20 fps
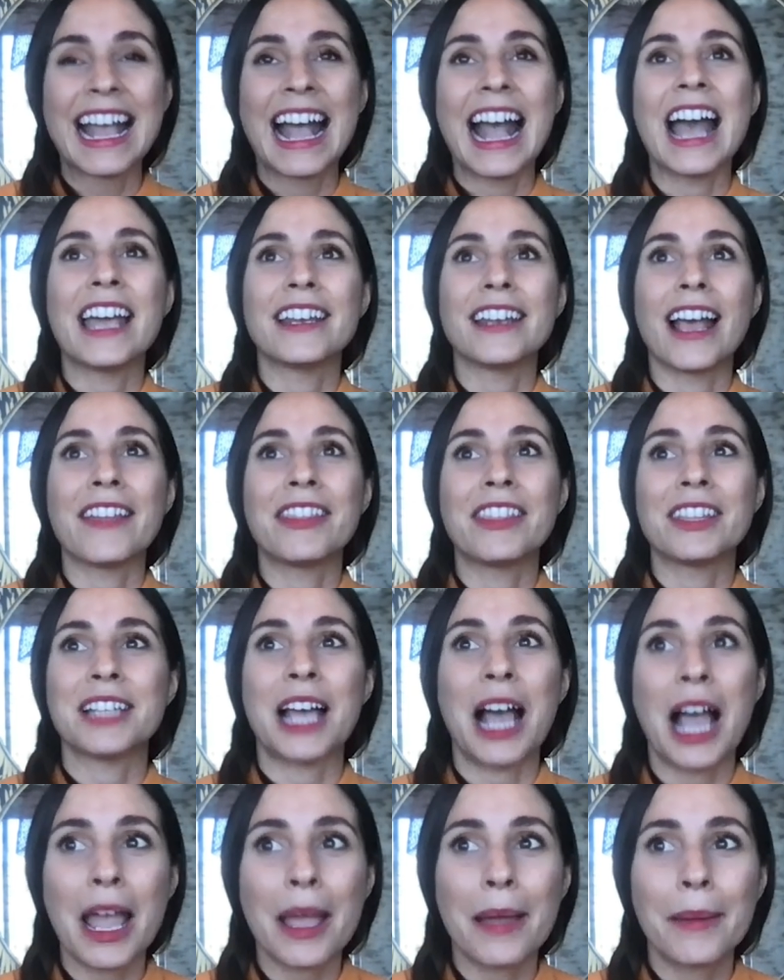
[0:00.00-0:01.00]
And at the
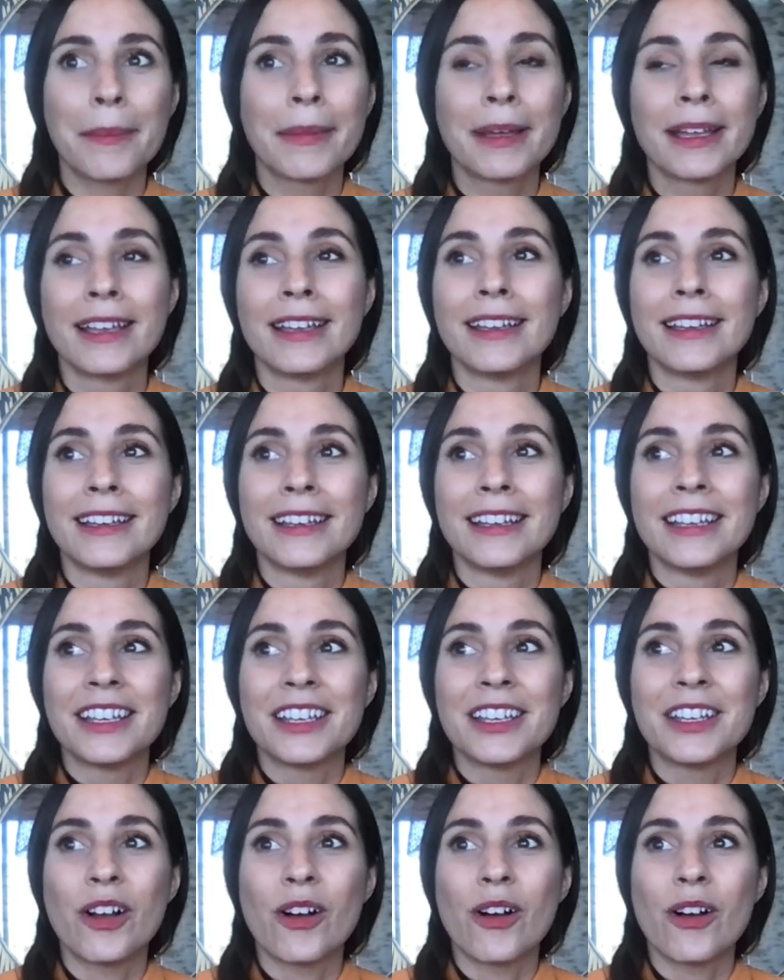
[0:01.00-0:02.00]
time,
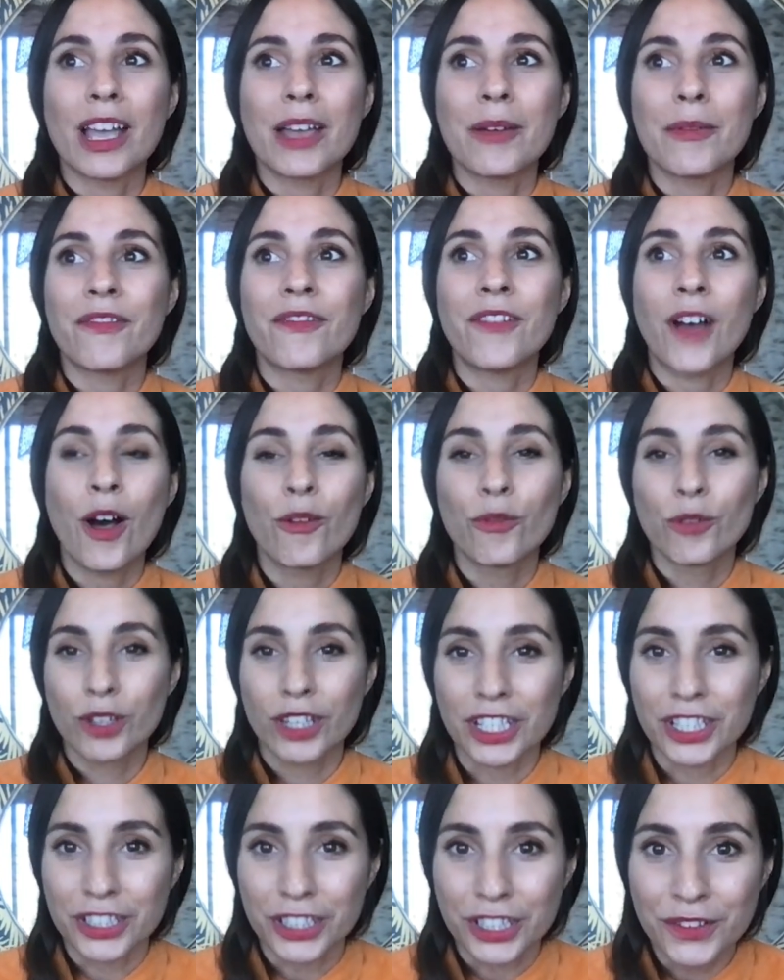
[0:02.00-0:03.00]
you know, it felt
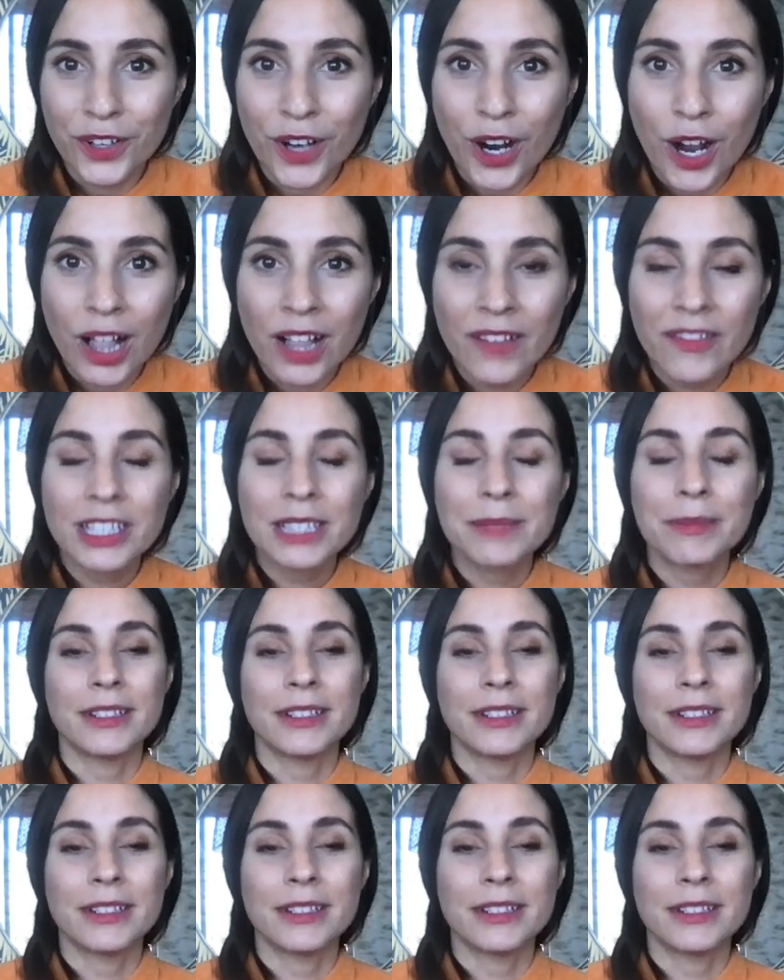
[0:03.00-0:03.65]
really good for all of us.